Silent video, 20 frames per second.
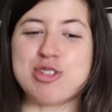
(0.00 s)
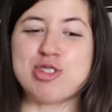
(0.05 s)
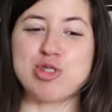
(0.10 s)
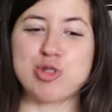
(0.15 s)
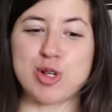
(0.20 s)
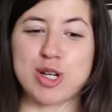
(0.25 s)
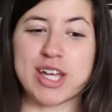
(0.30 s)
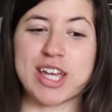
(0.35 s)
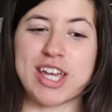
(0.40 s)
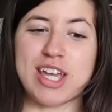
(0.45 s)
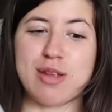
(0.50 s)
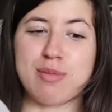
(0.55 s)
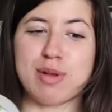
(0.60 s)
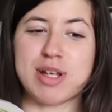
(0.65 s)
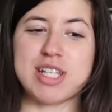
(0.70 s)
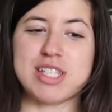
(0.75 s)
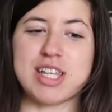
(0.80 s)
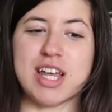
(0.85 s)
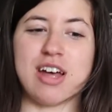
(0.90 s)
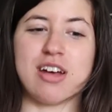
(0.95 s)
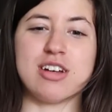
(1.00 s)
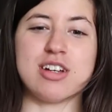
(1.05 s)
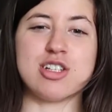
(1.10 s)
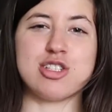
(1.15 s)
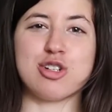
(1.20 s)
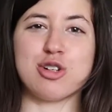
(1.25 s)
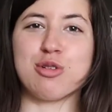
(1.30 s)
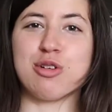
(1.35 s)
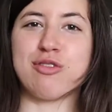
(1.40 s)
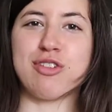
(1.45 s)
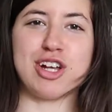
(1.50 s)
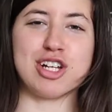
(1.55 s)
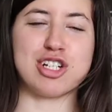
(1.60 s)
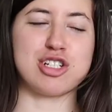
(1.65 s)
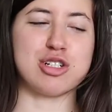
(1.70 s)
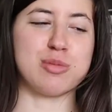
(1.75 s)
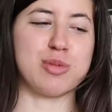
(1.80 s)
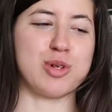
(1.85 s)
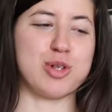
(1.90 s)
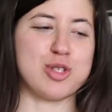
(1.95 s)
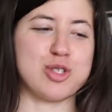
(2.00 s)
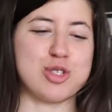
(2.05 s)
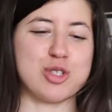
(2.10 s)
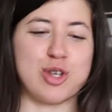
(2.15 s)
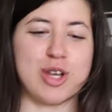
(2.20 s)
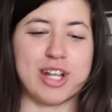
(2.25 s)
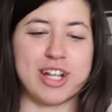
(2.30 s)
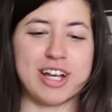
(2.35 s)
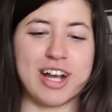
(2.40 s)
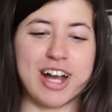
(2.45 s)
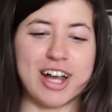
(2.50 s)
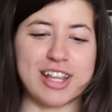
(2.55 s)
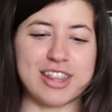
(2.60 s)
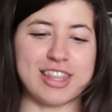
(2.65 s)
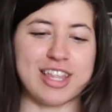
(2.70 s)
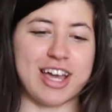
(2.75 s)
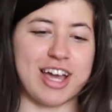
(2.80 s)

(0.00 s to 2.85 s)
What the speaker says: enjoy it in my salads or my vegetables, so I got